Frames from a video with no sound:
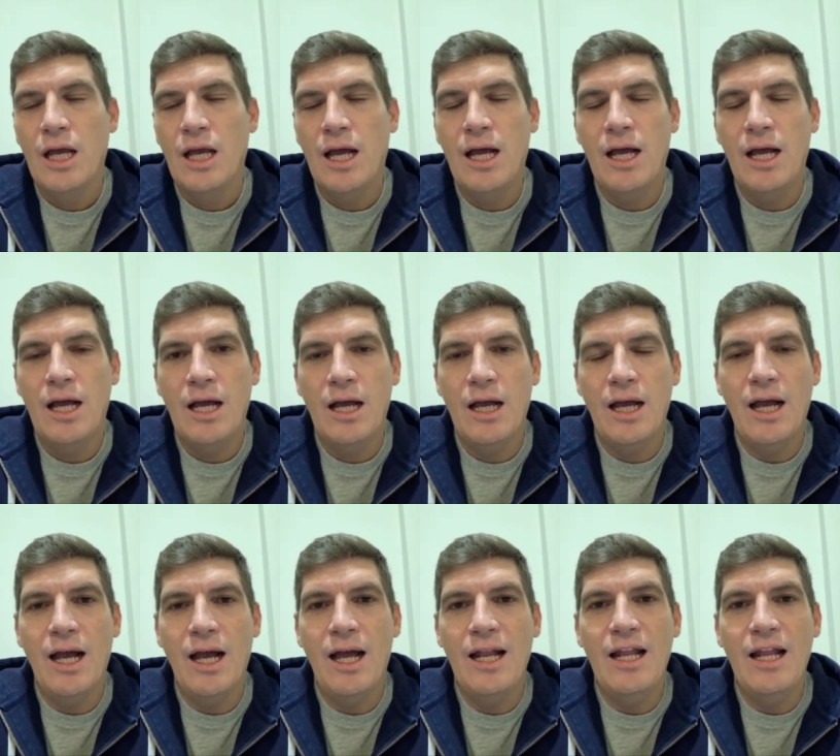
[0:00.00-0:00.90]
Uh,
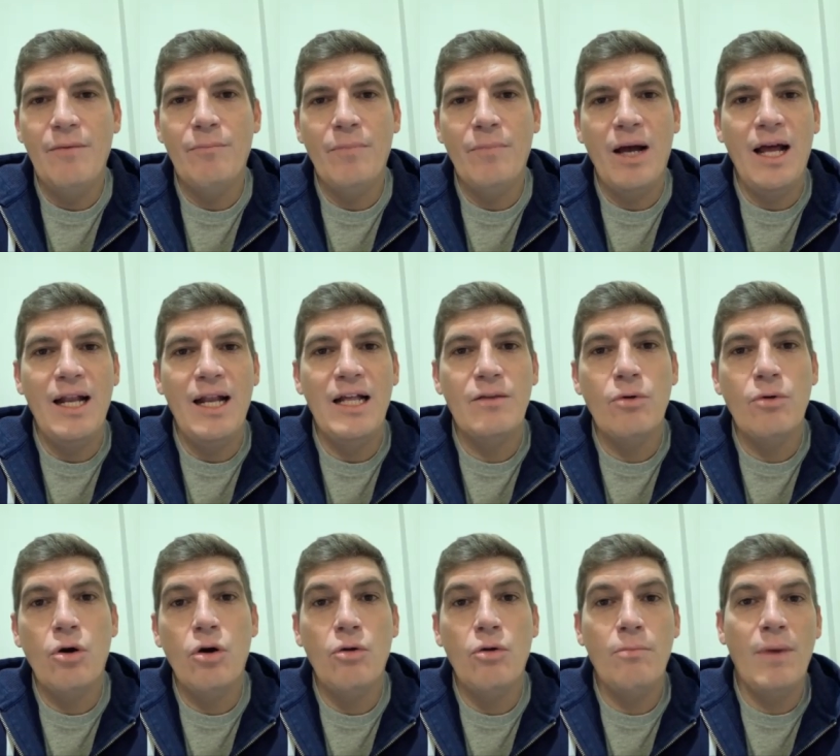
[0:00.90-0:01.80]
I let I let
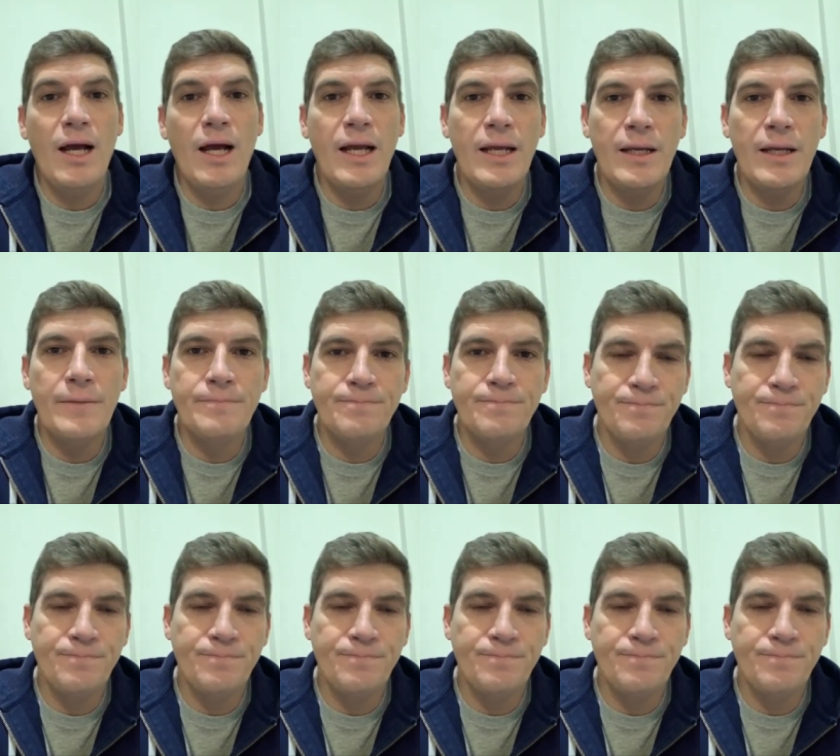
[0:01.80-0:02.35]
all my